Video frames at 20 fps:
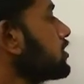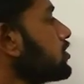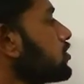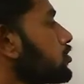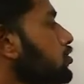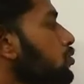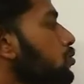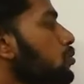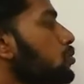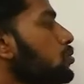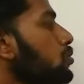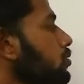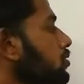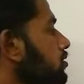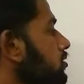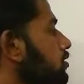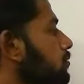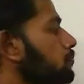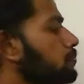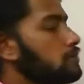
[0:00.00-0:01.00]
other two
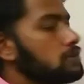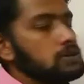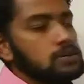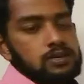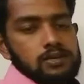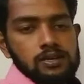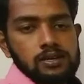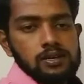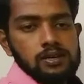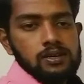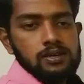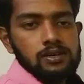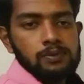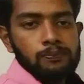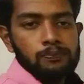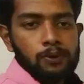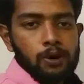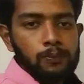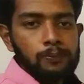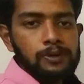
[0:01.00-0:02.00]

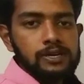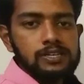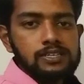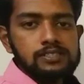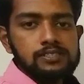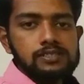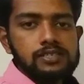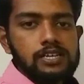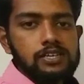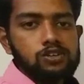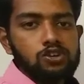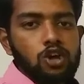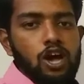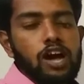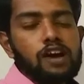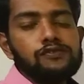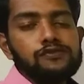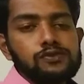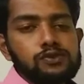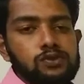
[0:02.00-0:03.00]
properties that you
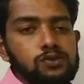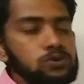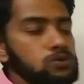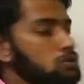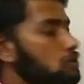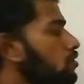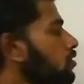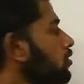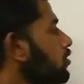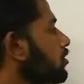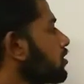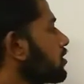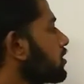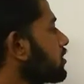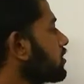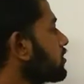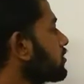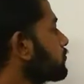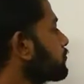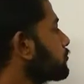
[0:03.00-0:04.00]
have to
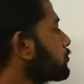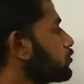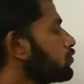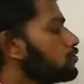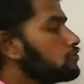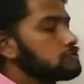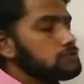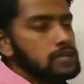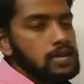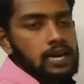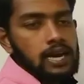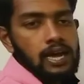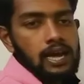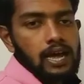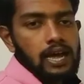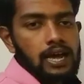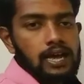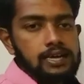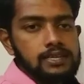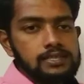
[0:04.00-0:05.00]
prove,
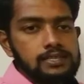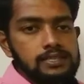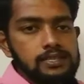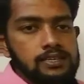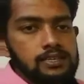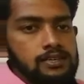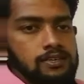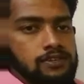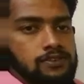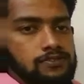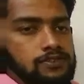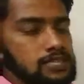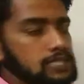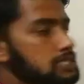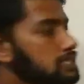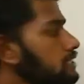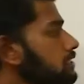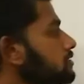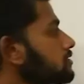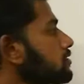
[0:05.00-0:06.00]
and
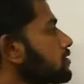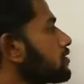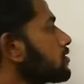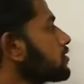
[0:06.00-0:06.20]
with this